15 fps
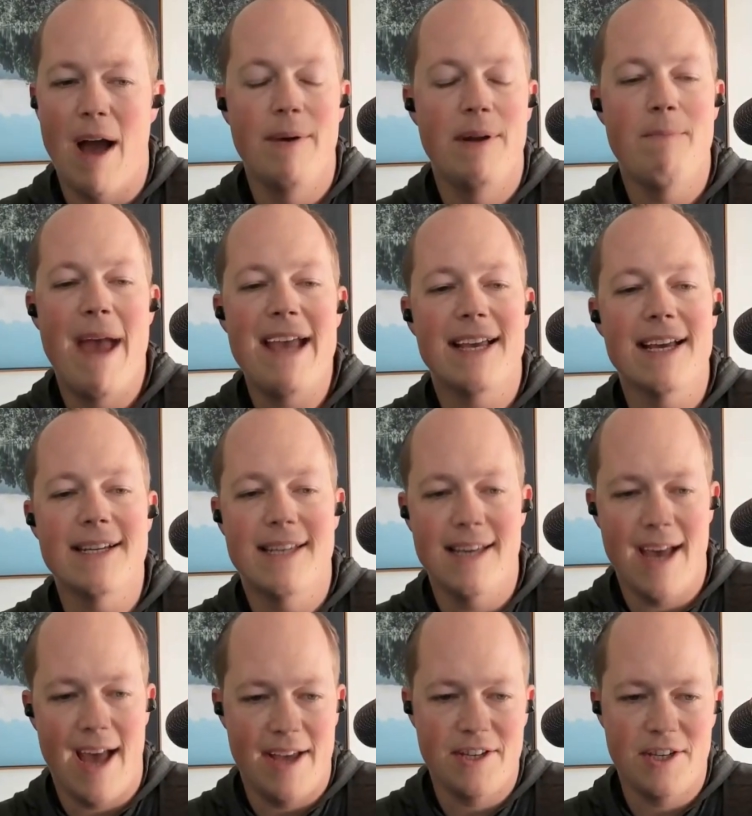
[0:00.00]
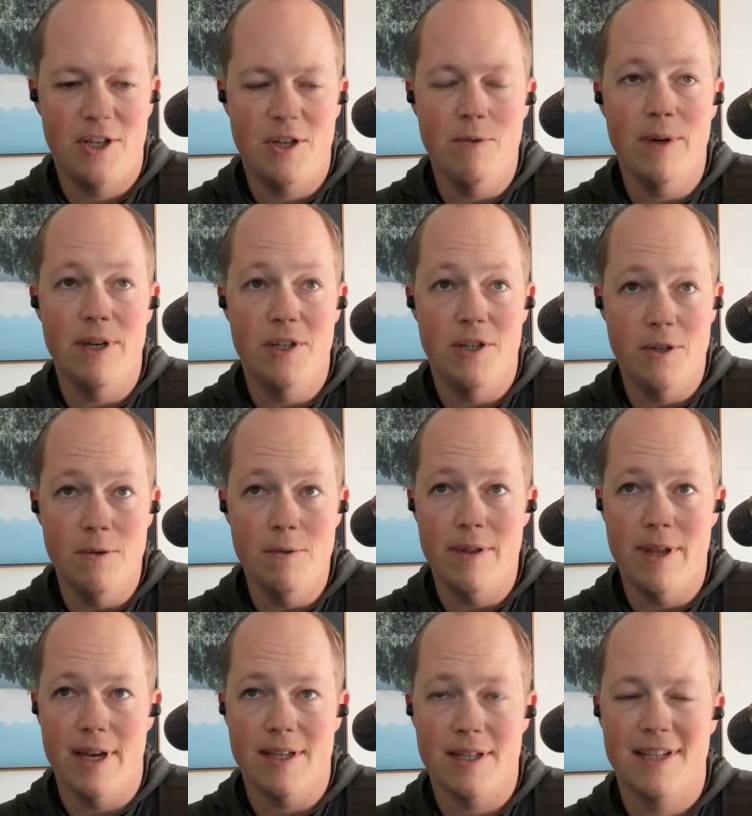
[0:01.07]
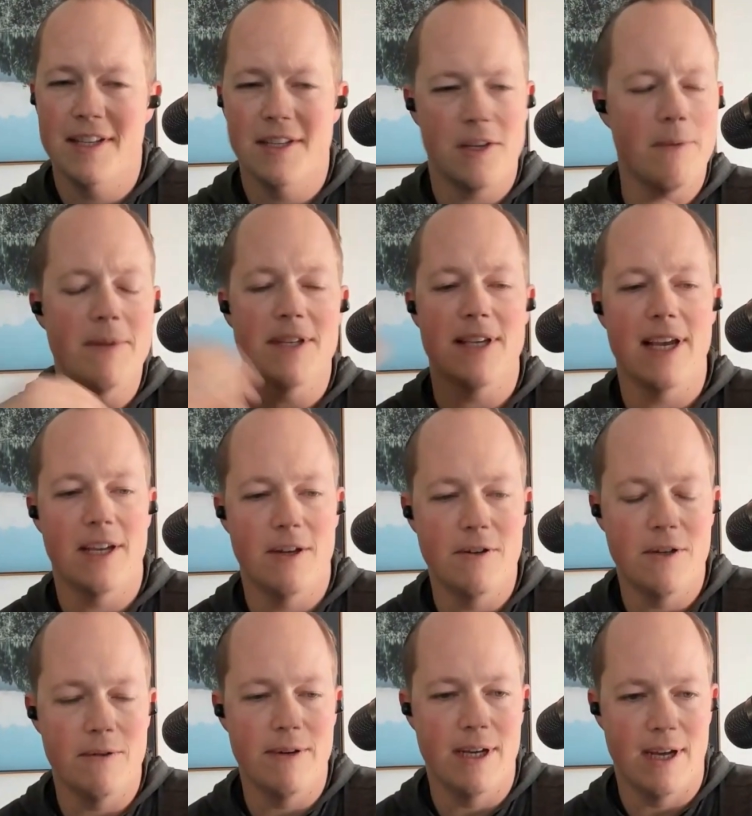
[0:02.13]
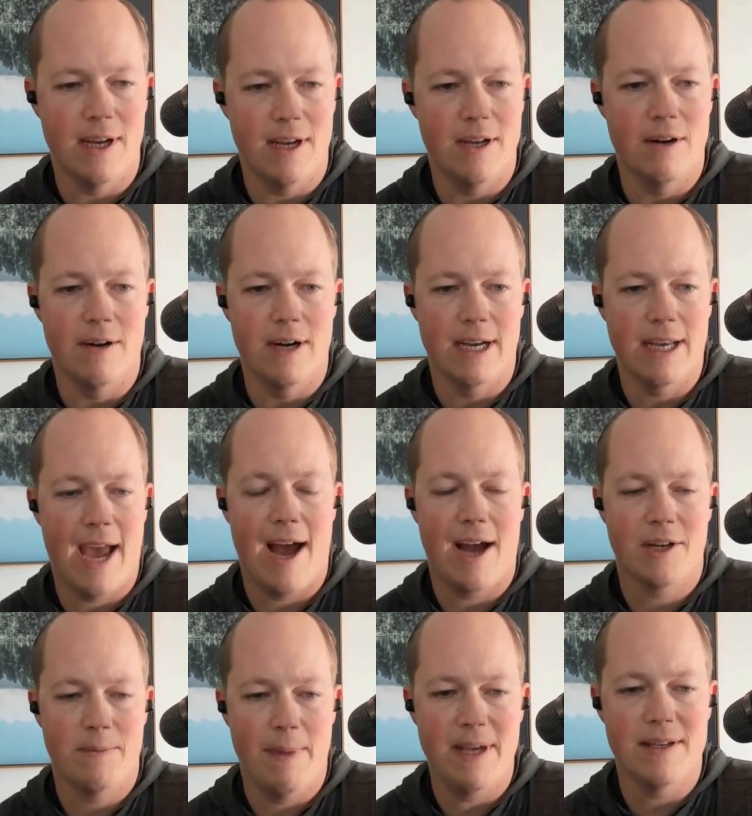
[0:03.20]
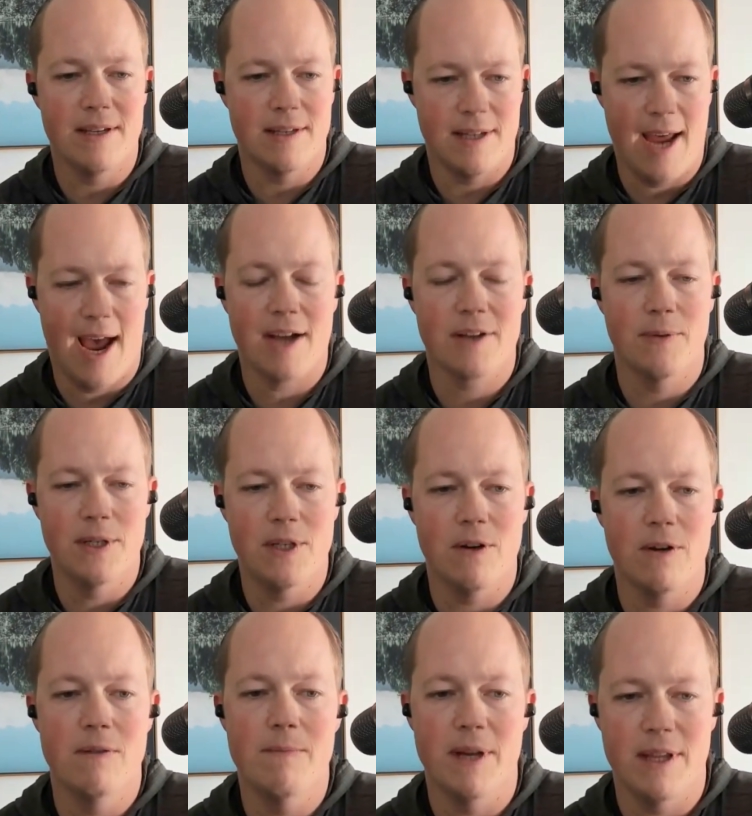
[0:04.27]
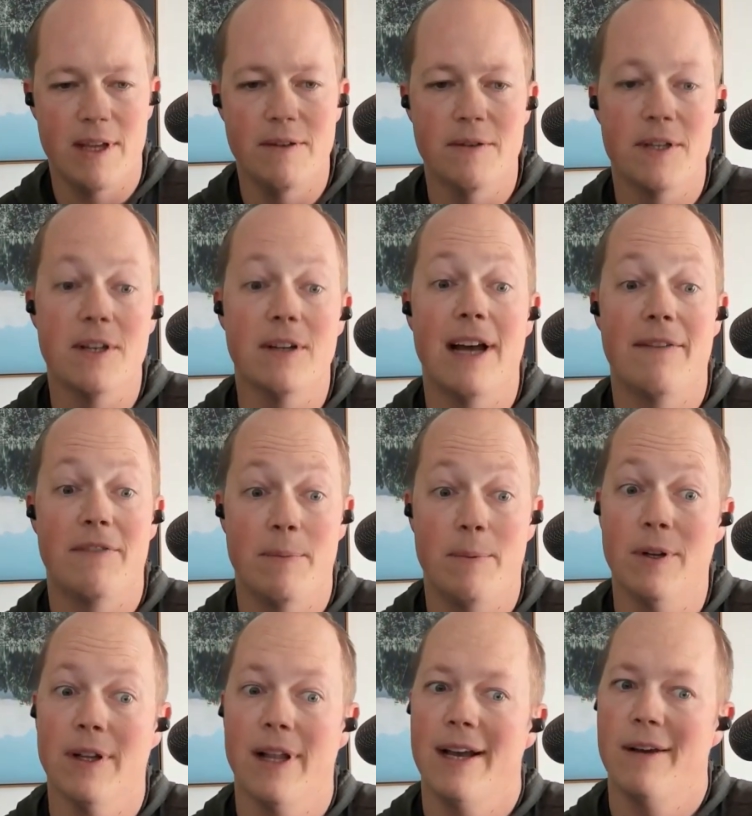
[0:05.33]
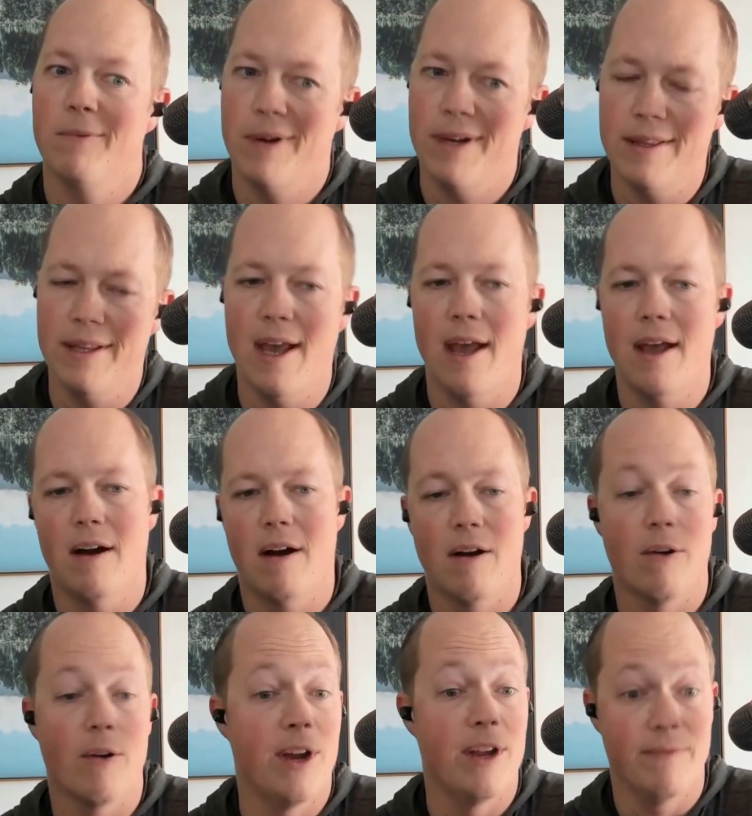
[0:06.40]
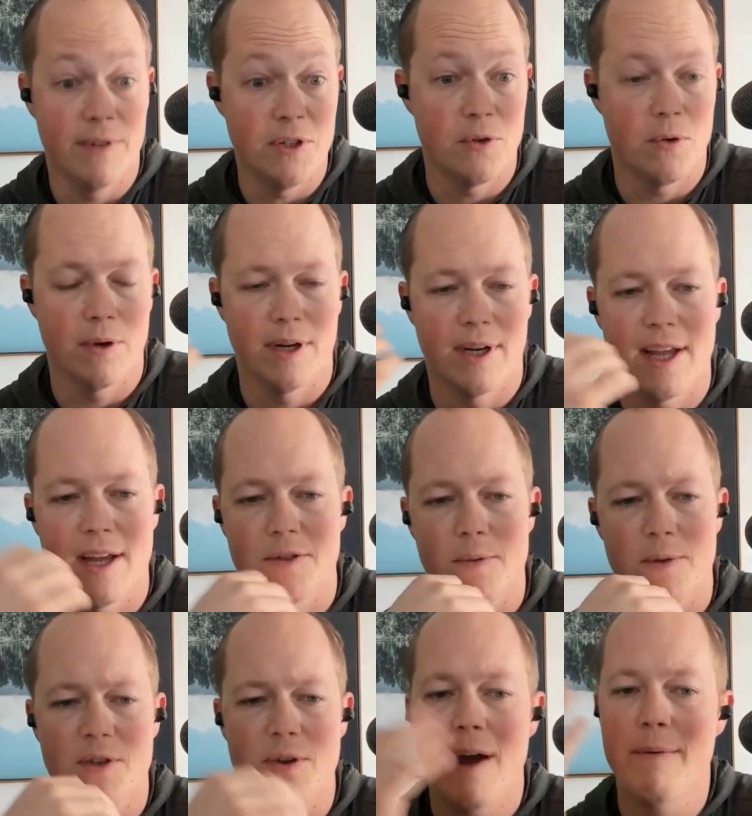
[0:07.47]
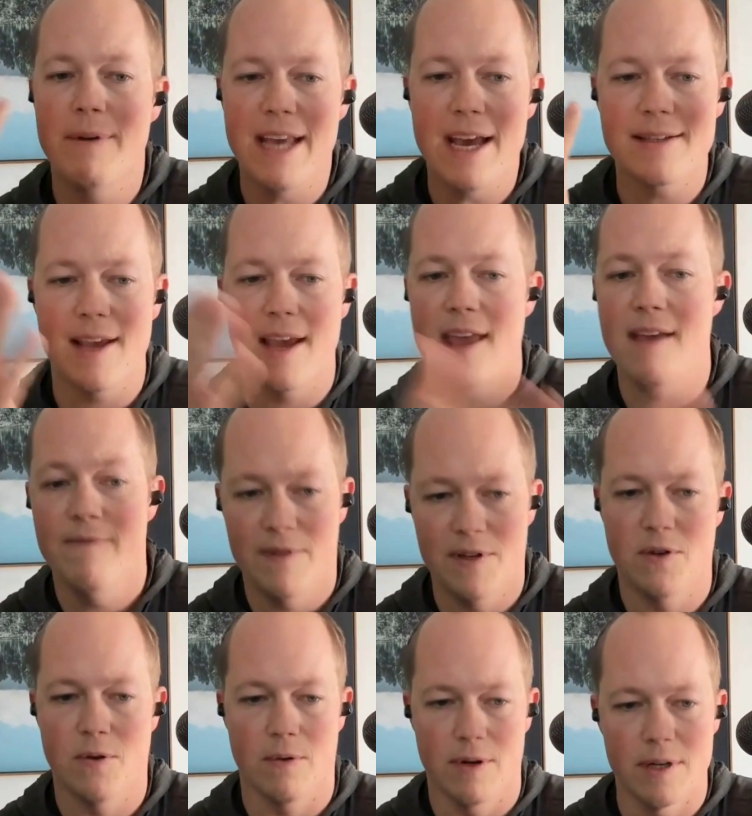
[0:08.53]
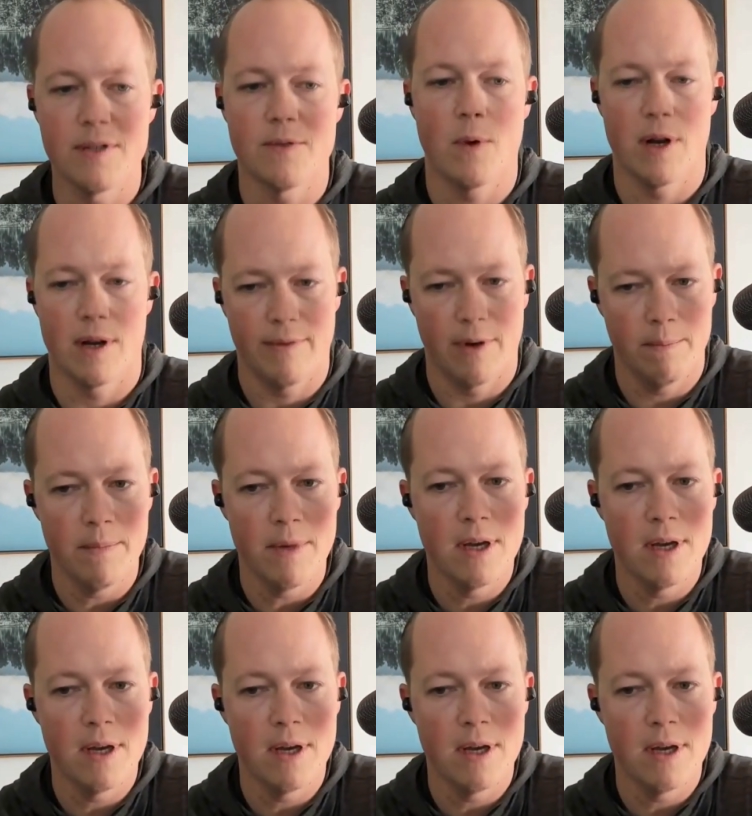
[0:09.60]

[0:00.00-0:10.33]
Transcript: I would make a guess you would do this because it's almost like you're doing, a cash basis tax return, but then you still have to put like what the AR inventory accounts for. So I would guess inventory is one of them.